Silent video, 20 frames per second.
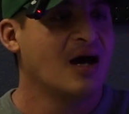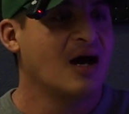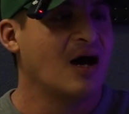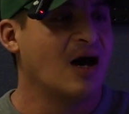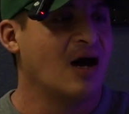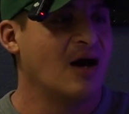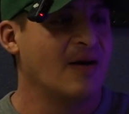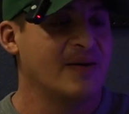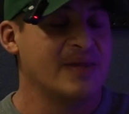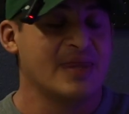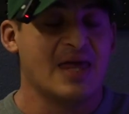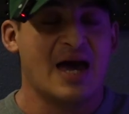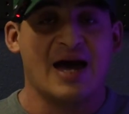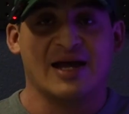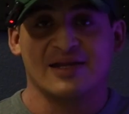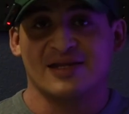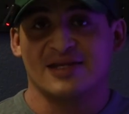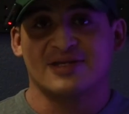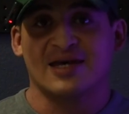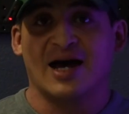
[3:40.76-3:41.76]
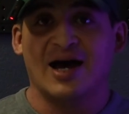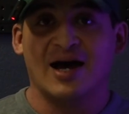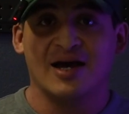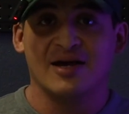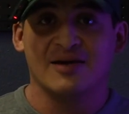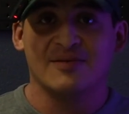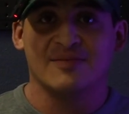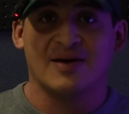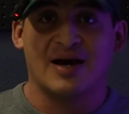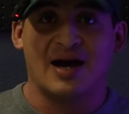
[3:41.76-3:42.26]
At the
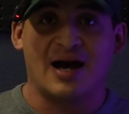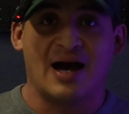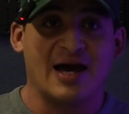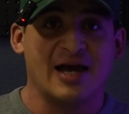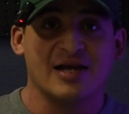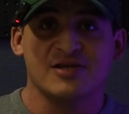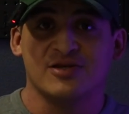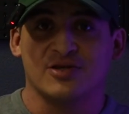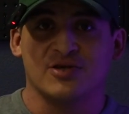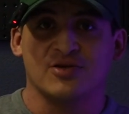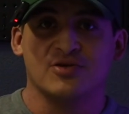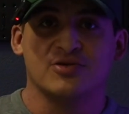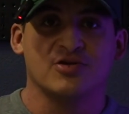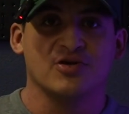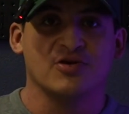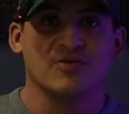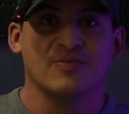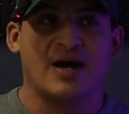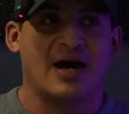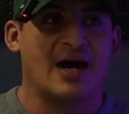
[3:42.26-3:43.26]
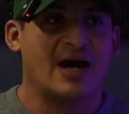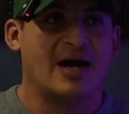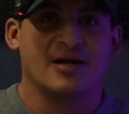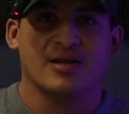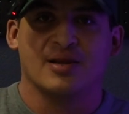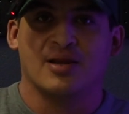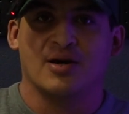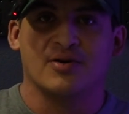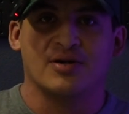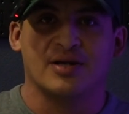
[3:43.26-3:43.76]
time, I had to YouTube how
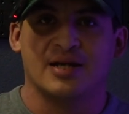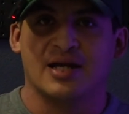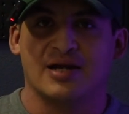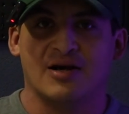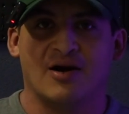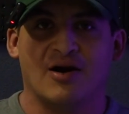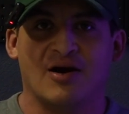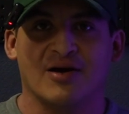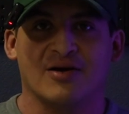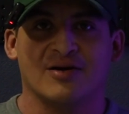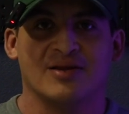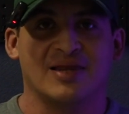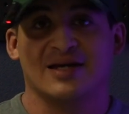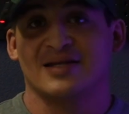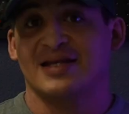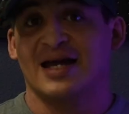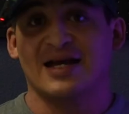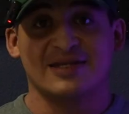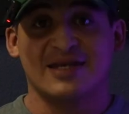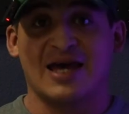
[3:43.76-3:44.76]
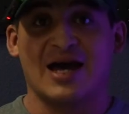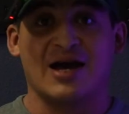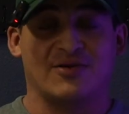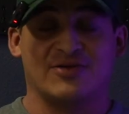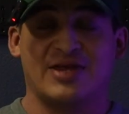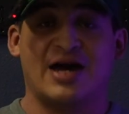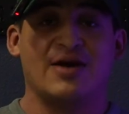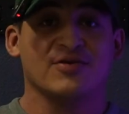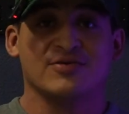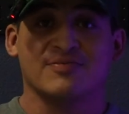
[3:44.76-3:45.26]
to load an AR. Like
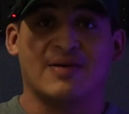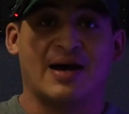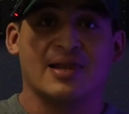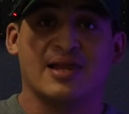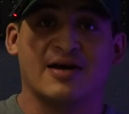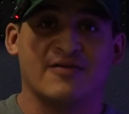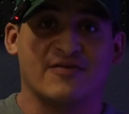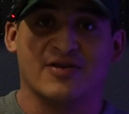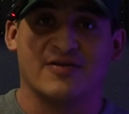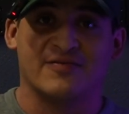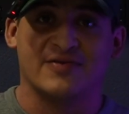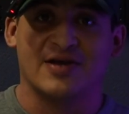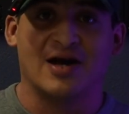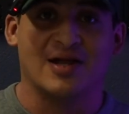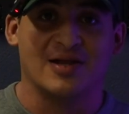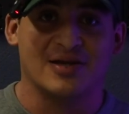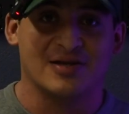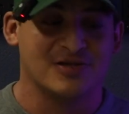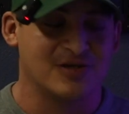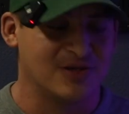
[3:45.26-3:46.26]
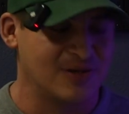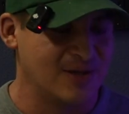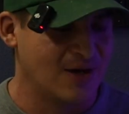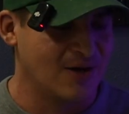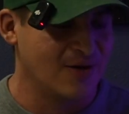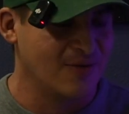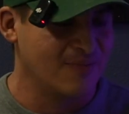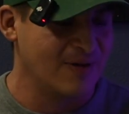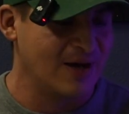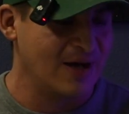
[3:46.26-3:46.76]
that was my level of knowledge, you
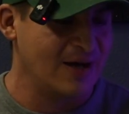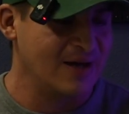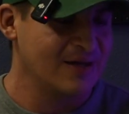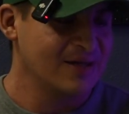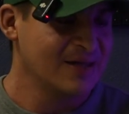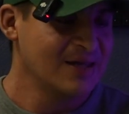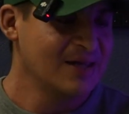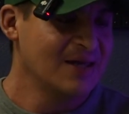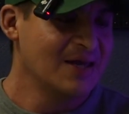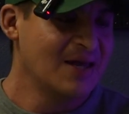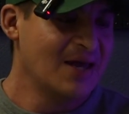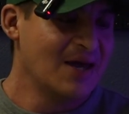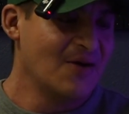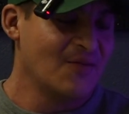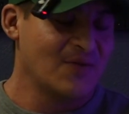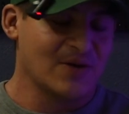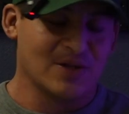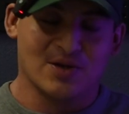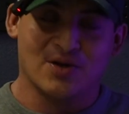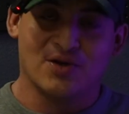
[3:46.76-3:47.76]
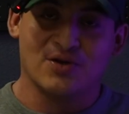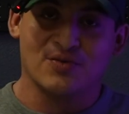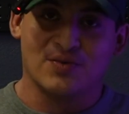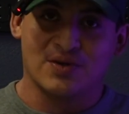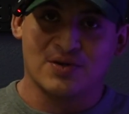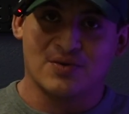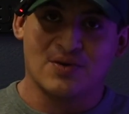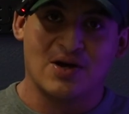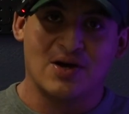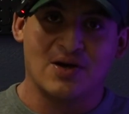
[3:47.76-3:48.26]
know, but we learn,
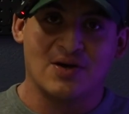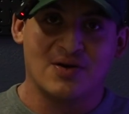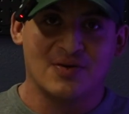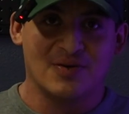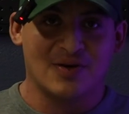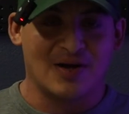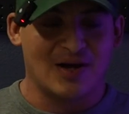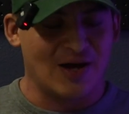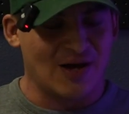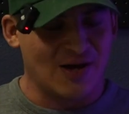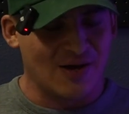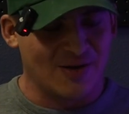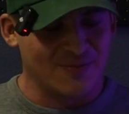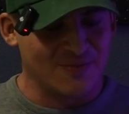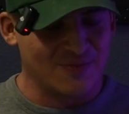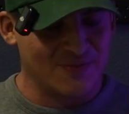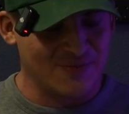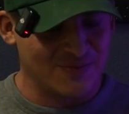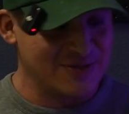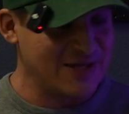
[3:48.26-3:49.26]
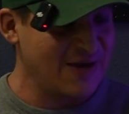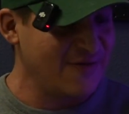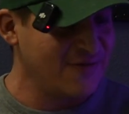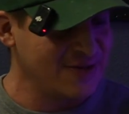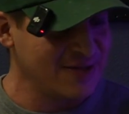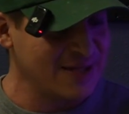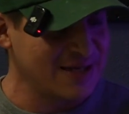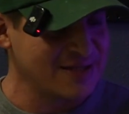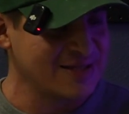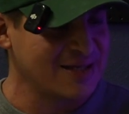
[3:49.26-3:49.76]
we grow.
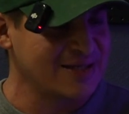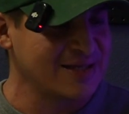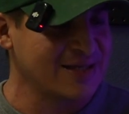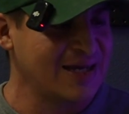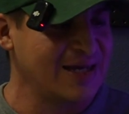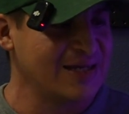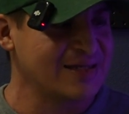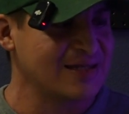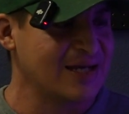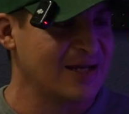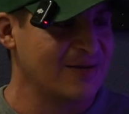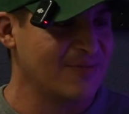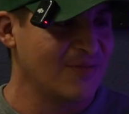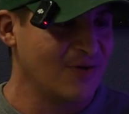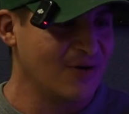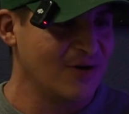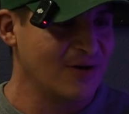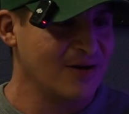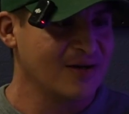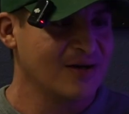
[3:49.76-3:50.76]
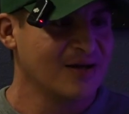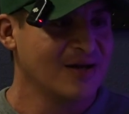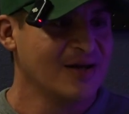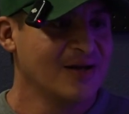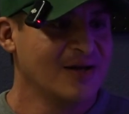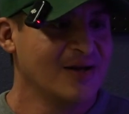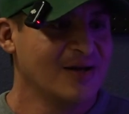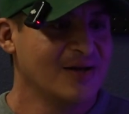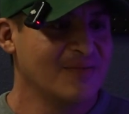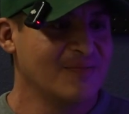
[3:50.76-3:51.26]
Definitely that's not the case anymore.
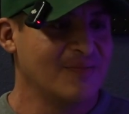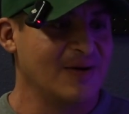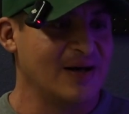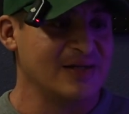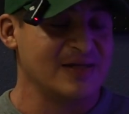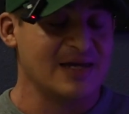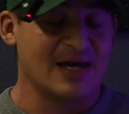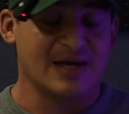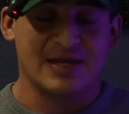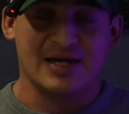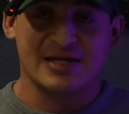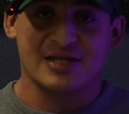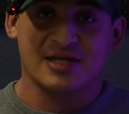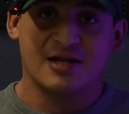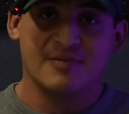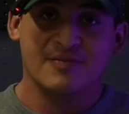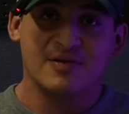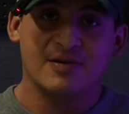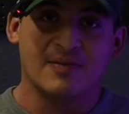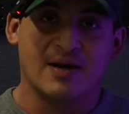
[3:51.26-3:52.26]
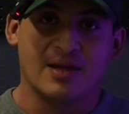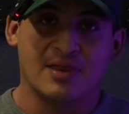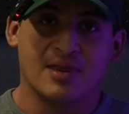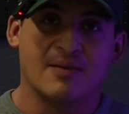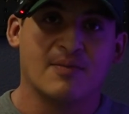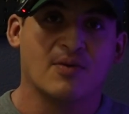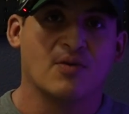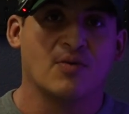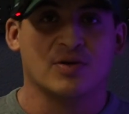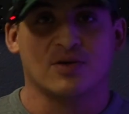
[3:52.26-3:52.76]
But yeah, that's going to be my
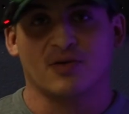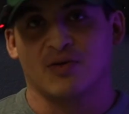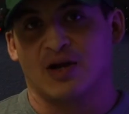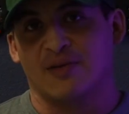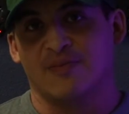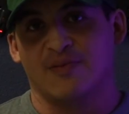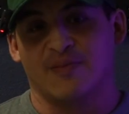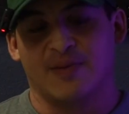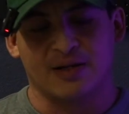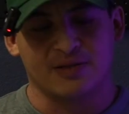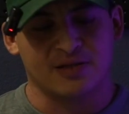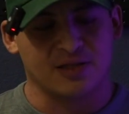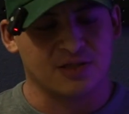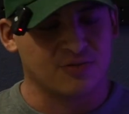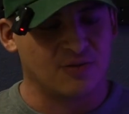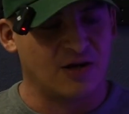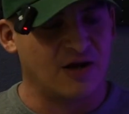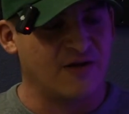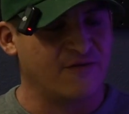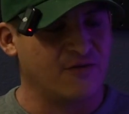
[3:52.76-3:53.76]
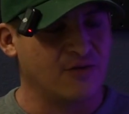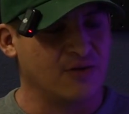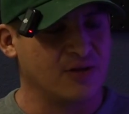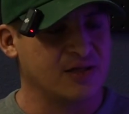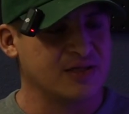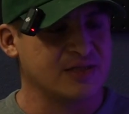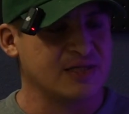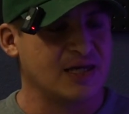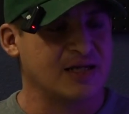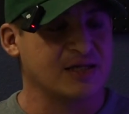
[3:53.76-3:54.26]
number one gripe about this rifle,
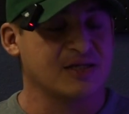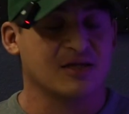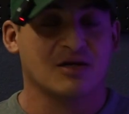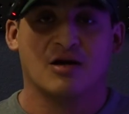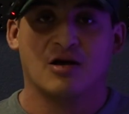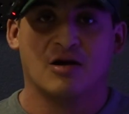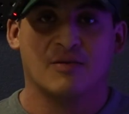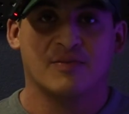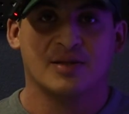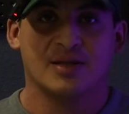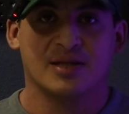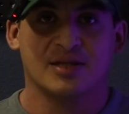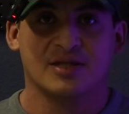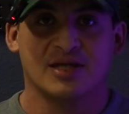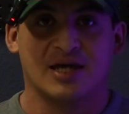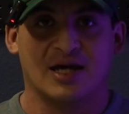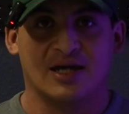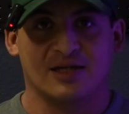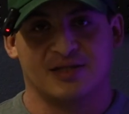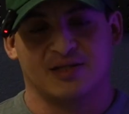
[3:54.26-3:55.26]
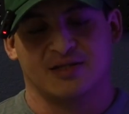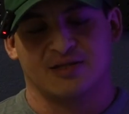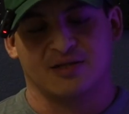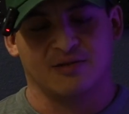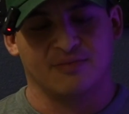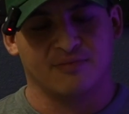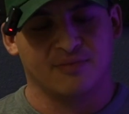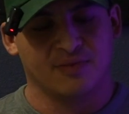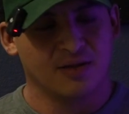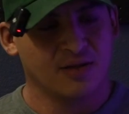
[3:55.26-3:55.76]
is that it's a carbine length gas
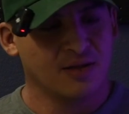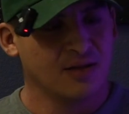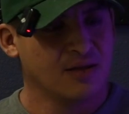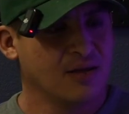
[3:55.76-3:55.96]
system.